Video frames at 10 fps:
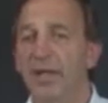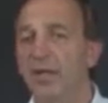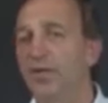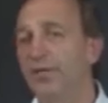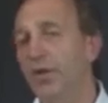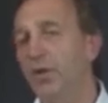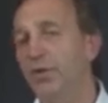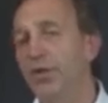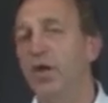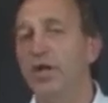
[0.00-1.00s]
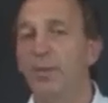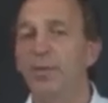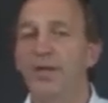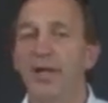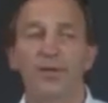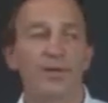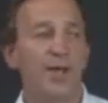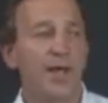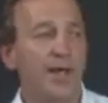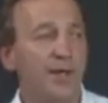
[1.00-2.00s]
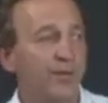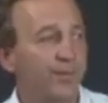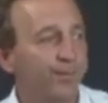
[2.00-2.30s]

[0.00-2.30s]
and difficulty going up and down stairs.